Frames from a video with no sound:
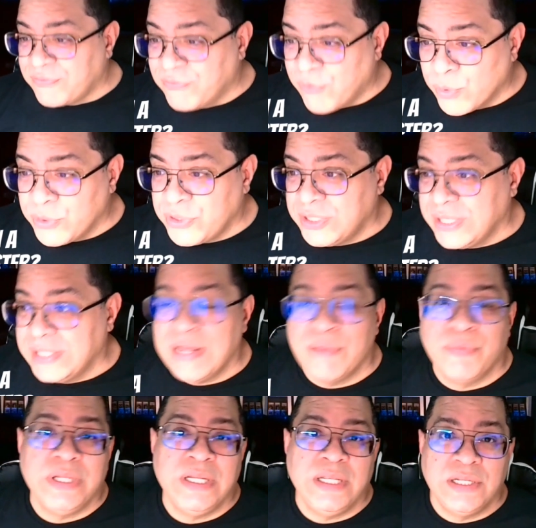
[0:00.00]
fourth thing that
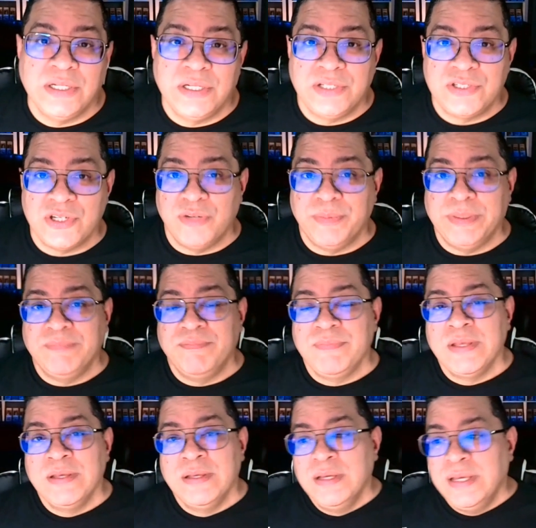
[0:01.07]
we need to determine
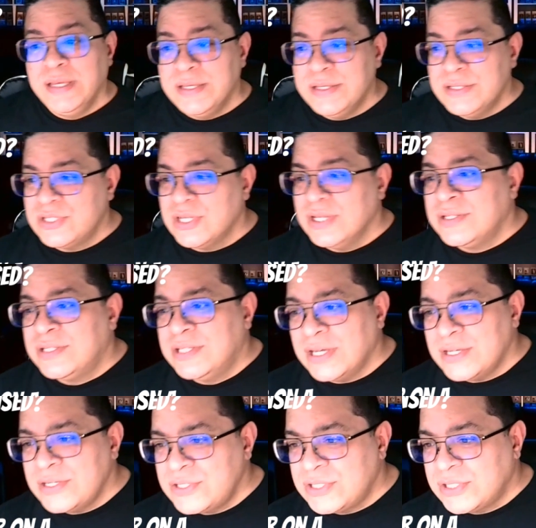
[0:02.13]
is,
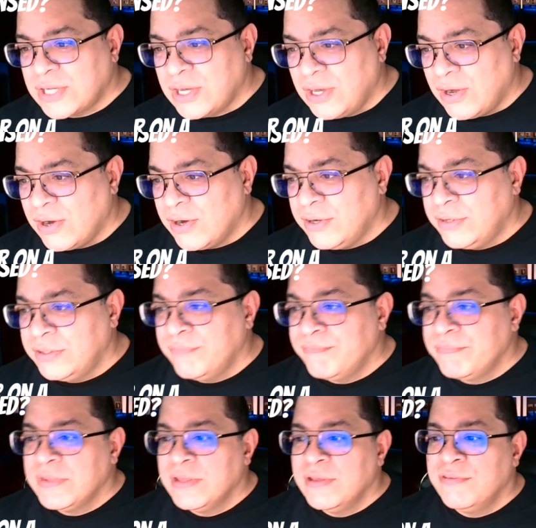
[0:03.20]
does the card
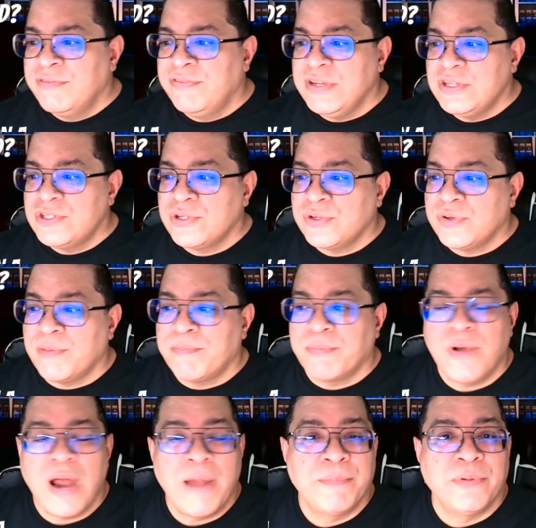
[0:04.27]
feature a
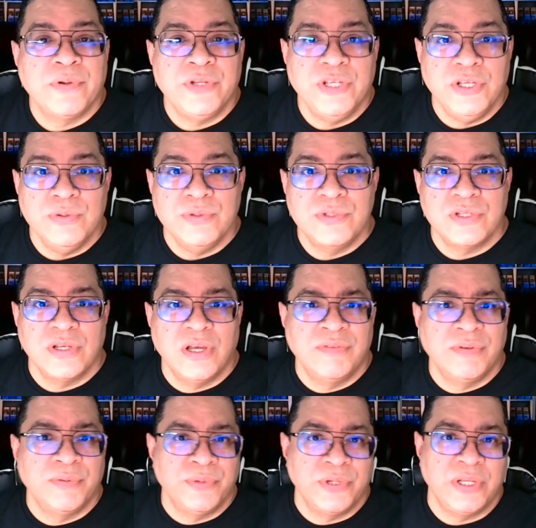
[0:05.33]
proper use
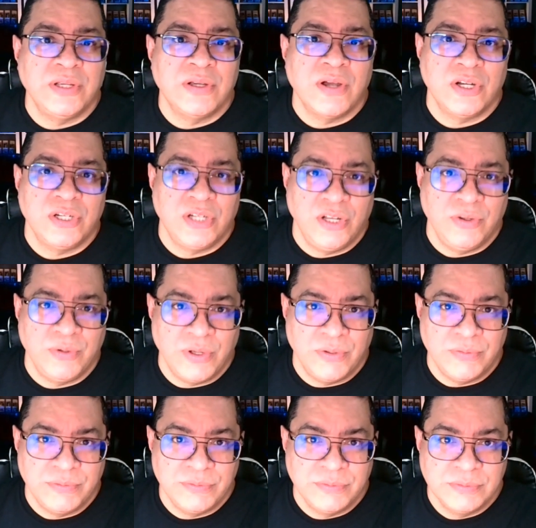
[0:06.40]
of a rookie card
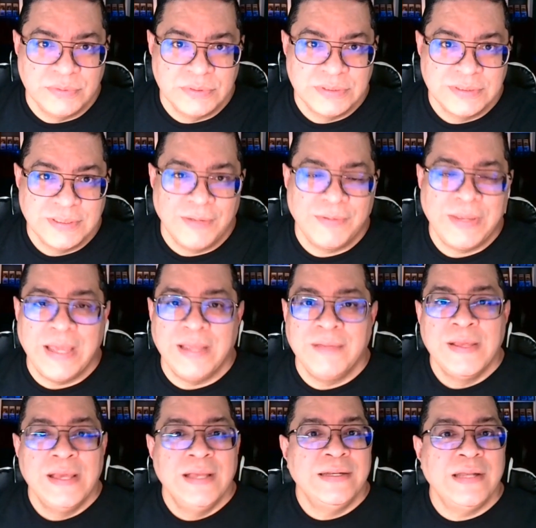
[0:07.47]
logo? Okay.
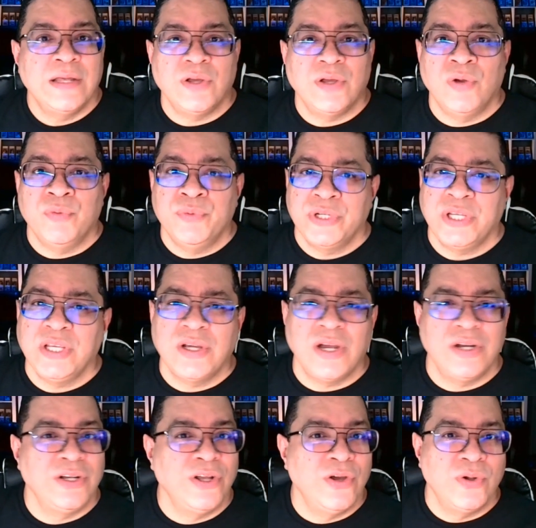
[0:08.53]
Now, a rookie
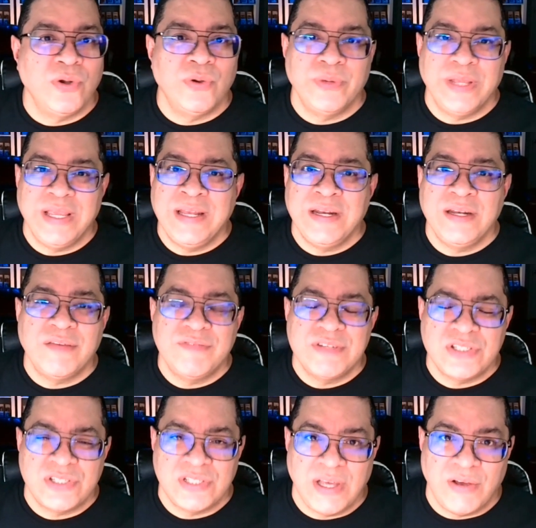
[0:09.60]
card logo in and of
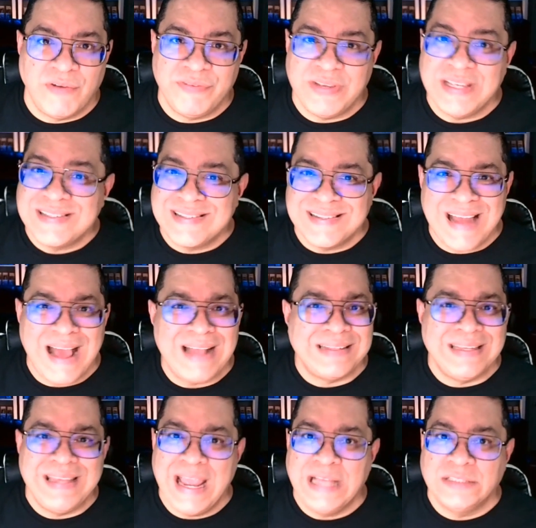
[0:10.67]
itself is not
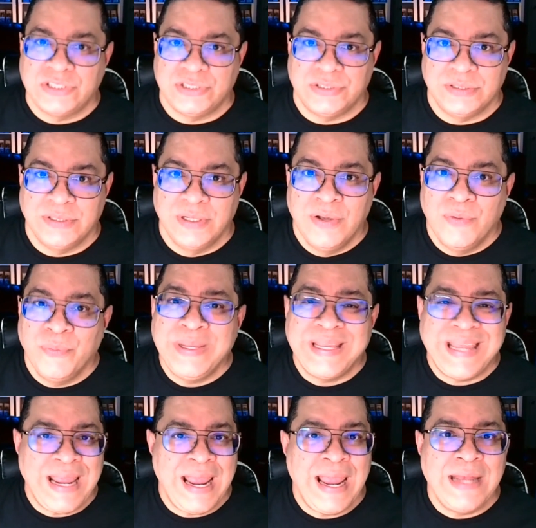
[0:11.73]
the answer. We
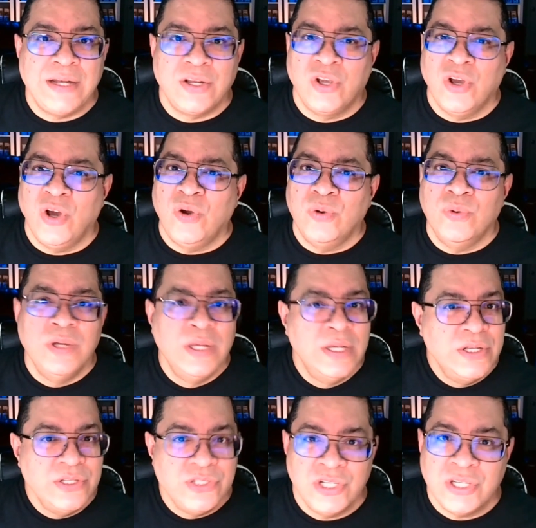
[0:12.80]
can't go
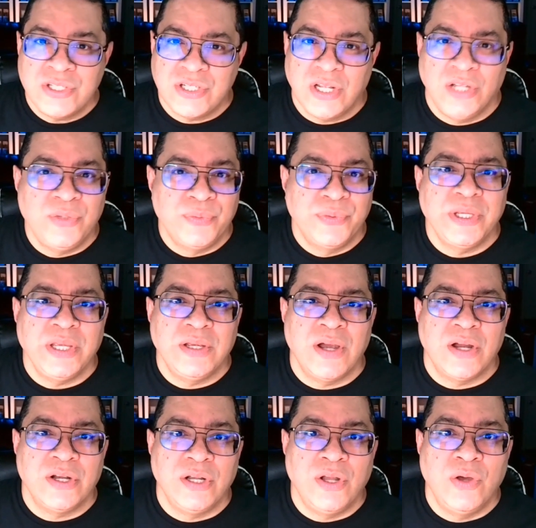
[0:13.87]
just on the rookie
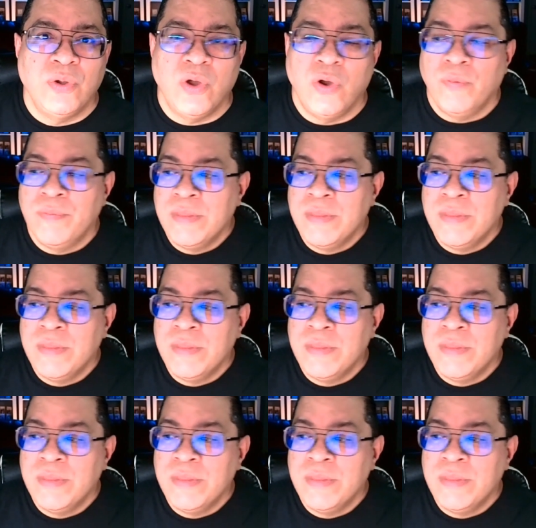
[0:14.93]
card logo,